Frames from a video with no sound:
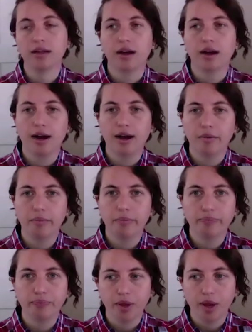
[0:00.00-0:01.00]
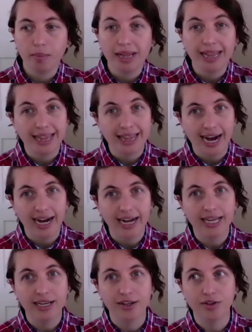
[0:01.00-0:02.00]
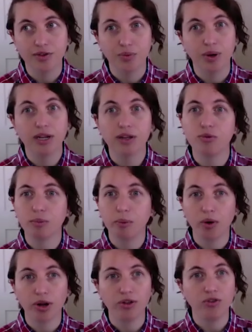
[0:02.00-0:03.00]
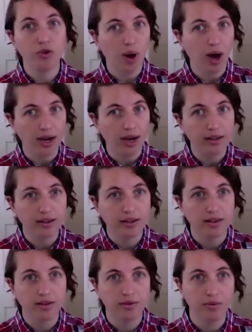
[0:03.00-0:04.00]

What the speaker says: But that is what is reported to us.